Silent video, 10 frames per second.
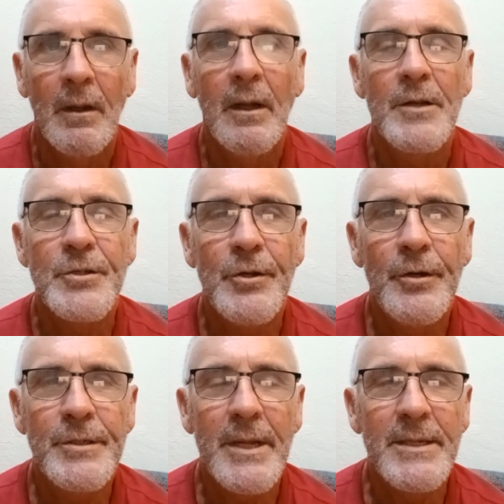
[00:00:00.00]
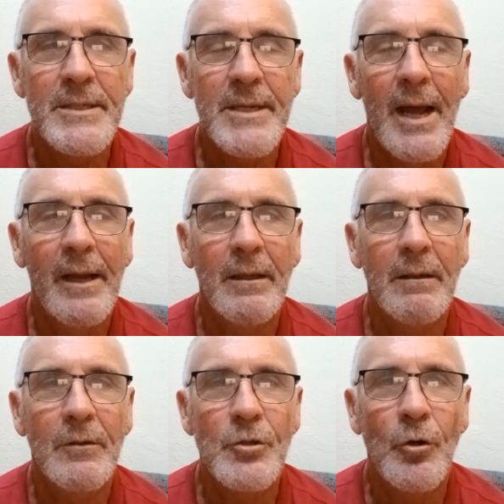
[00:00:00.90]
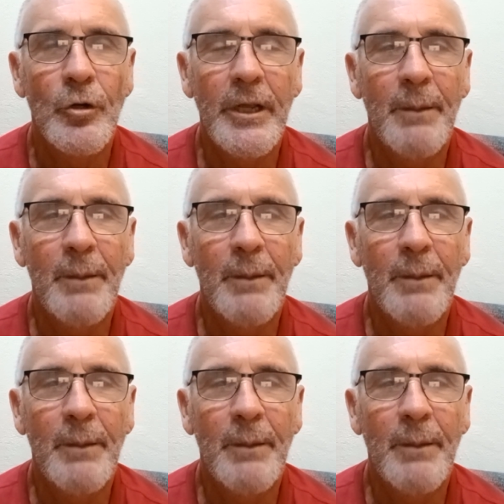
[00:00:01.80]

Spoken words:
As soon as they start talking